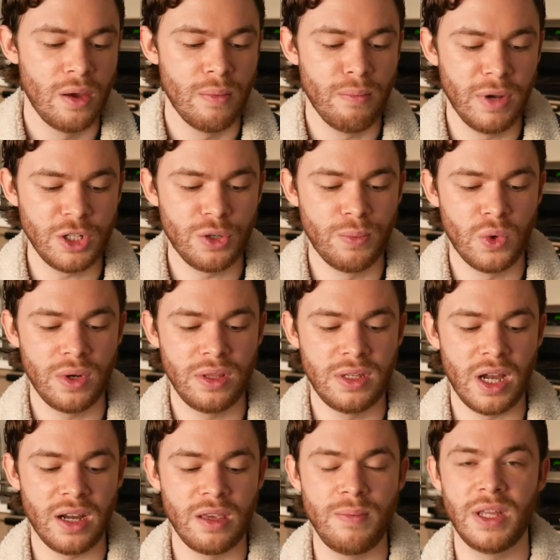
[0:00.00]
Much more to the
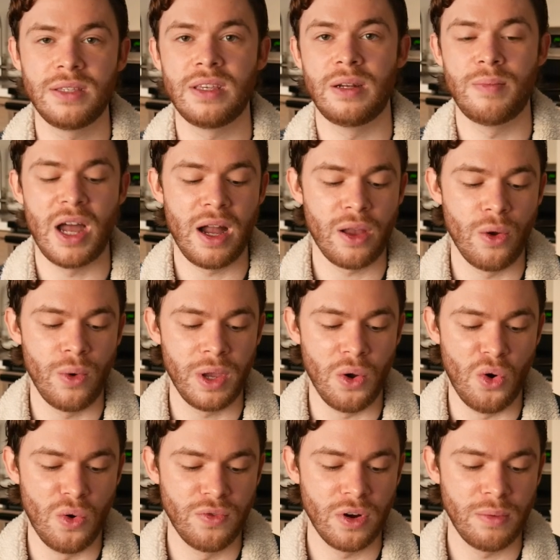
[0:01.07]
documents that I'm not going
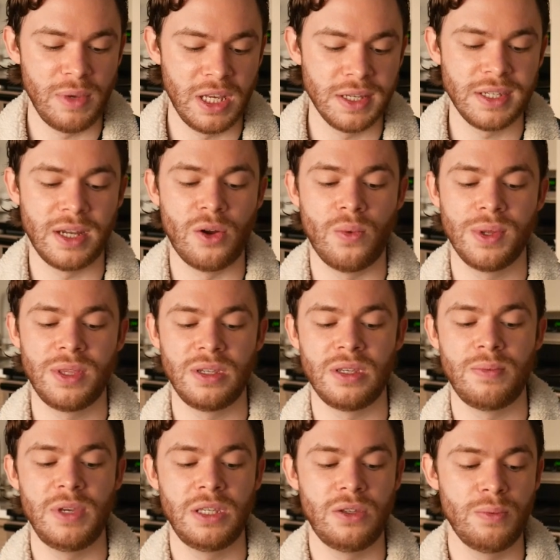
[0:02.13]
over because I don't want this
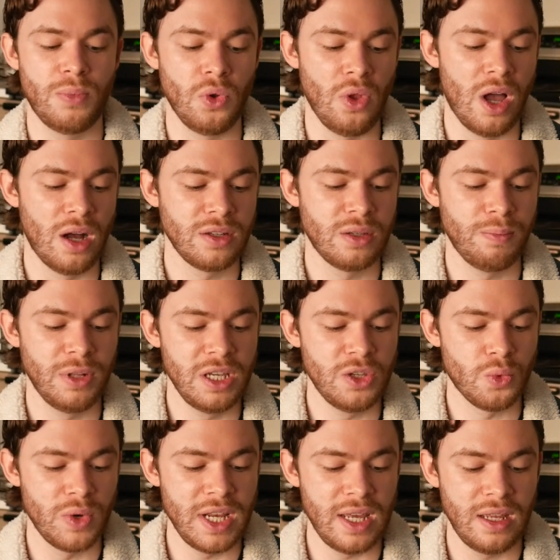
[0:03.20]
to be super long, so
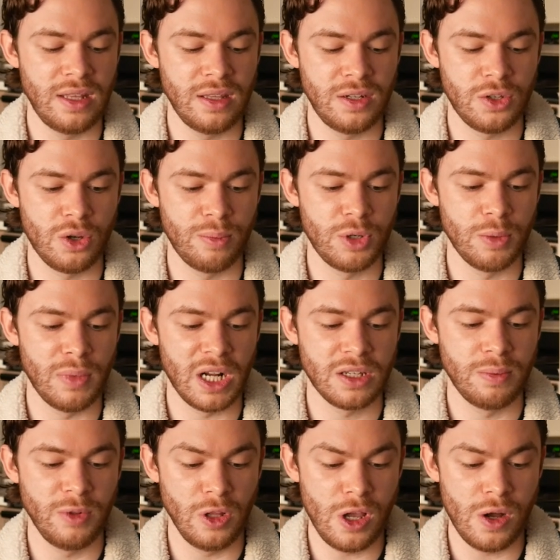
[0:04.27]
please read it in the description
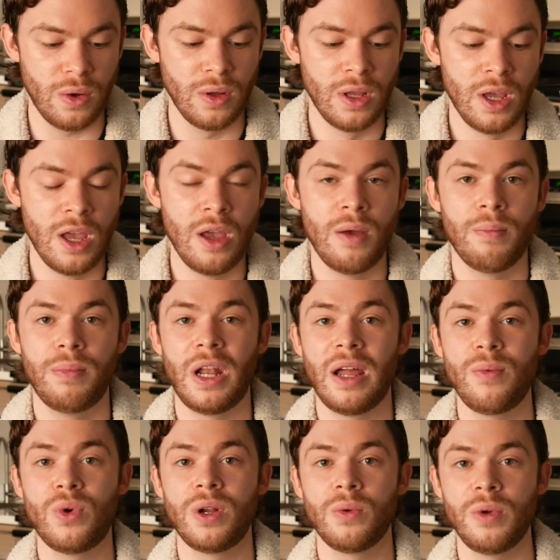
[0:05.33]
box below. But I
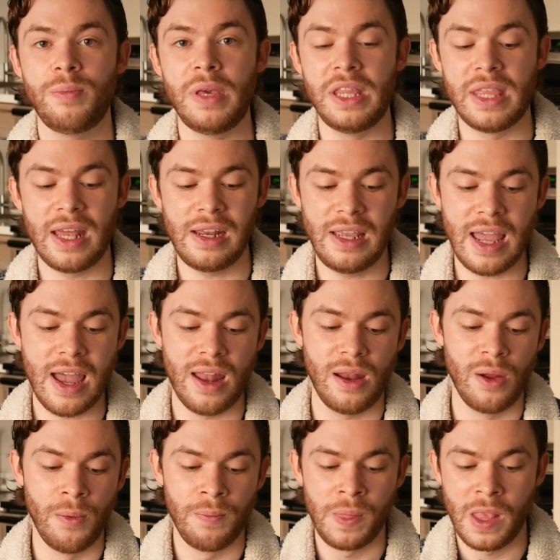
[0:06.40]
want to repeat that again.
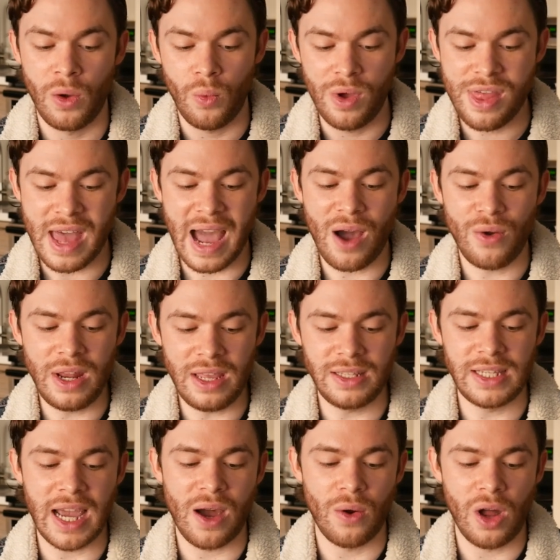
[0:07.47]
Without a
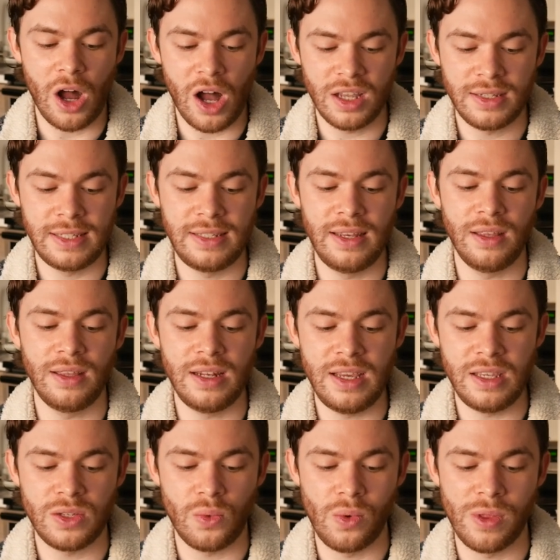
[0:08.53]
doubt,
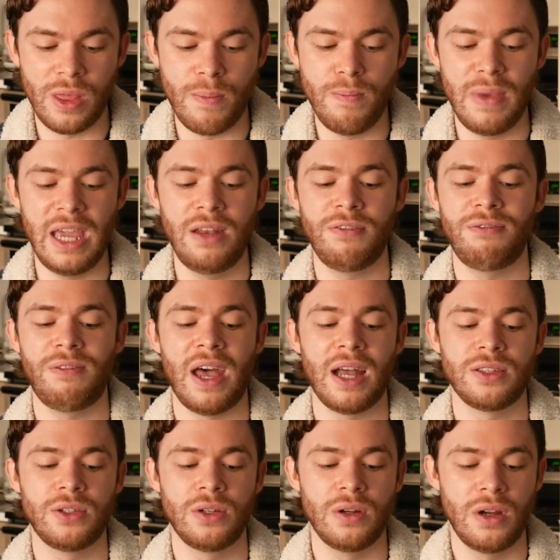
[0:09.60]
hostilities were the main
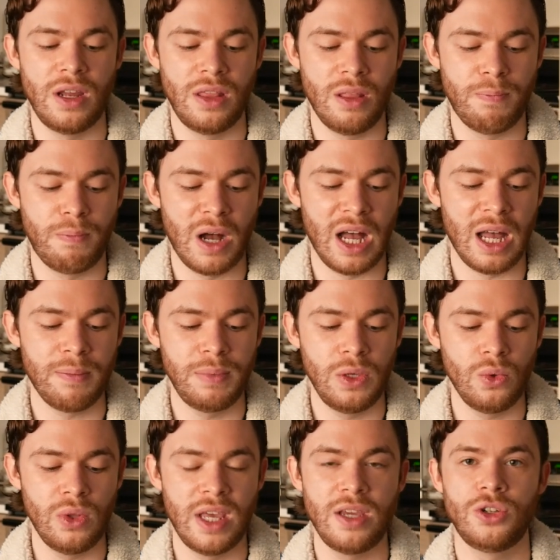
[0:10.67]
factor in the
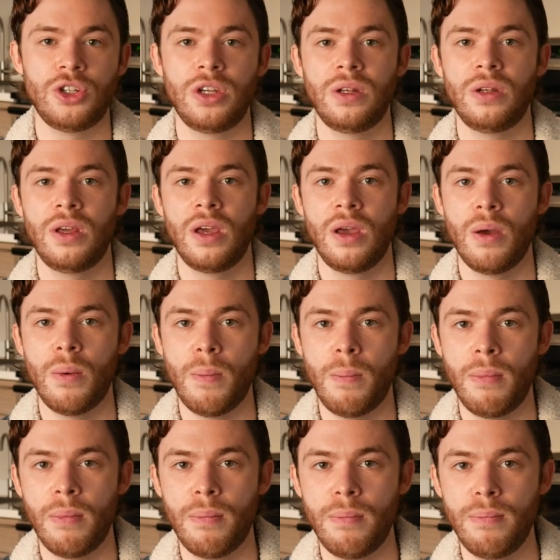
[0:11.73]
population
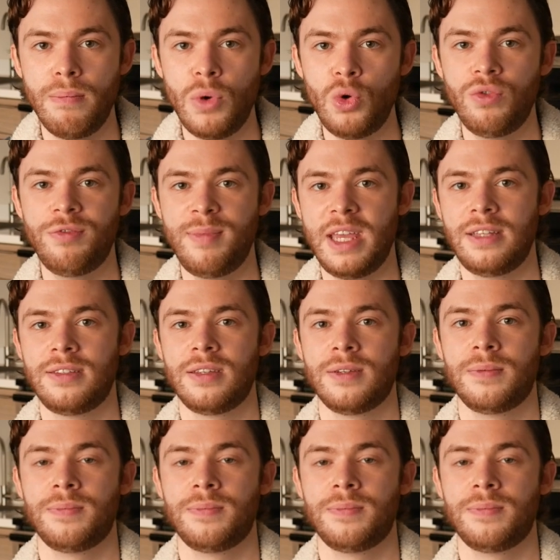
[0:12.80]
movement."